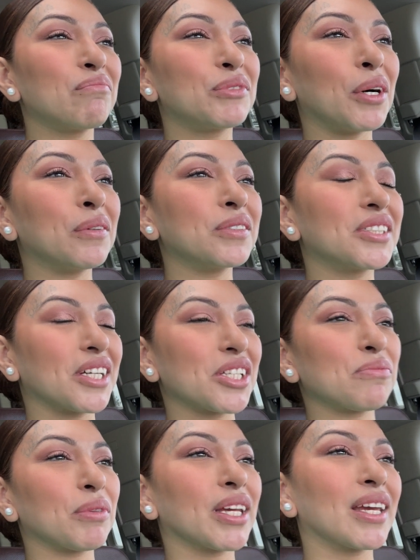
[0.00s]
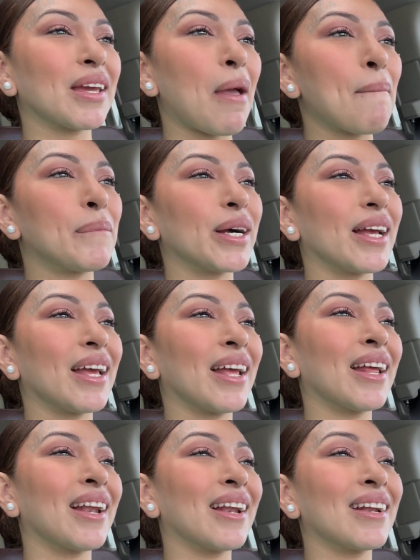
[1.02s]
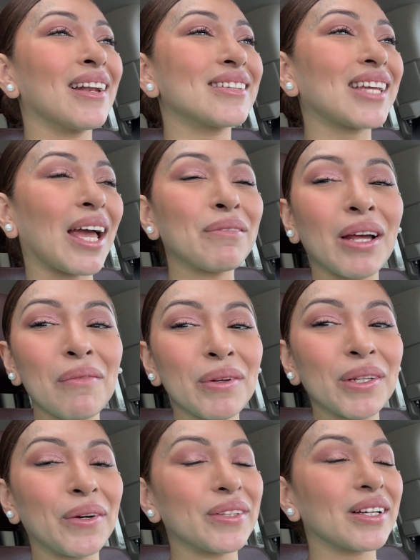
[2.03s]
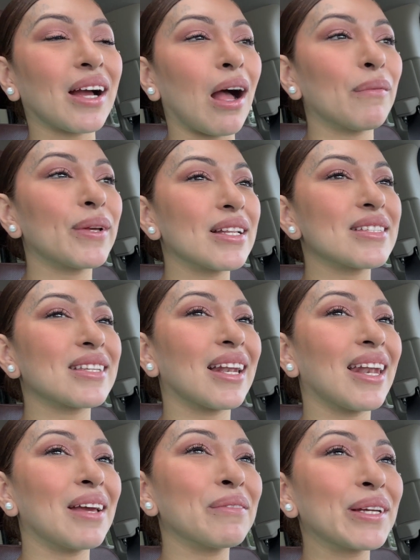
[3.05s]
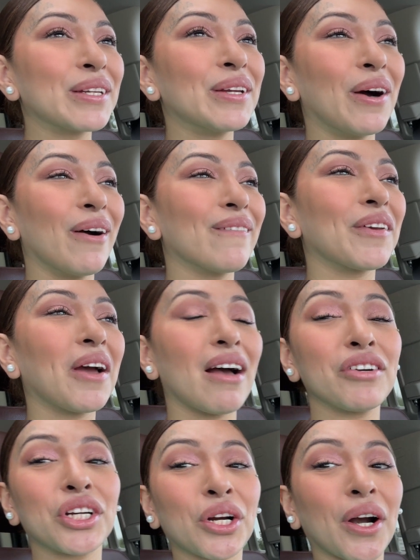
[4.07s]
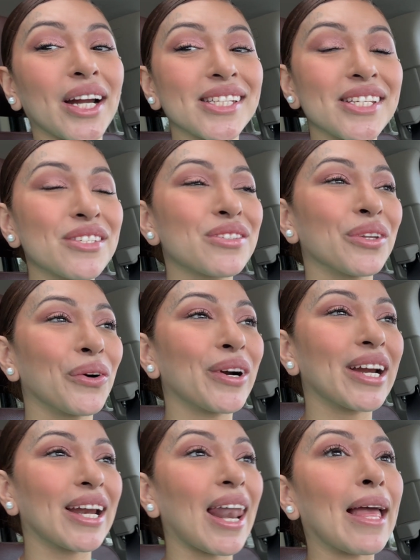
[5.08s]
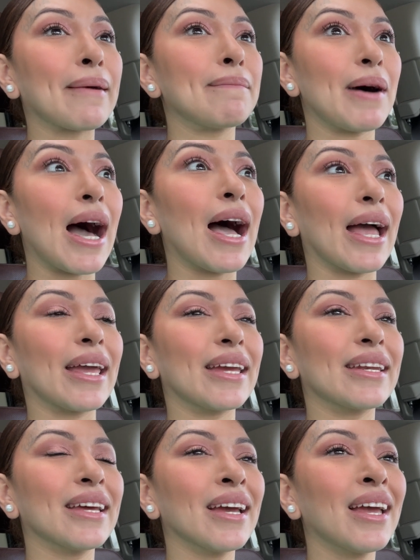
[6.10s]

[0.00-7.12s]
Don't judge me, but type down below in the comments, let me know if you have a crazy story like mine.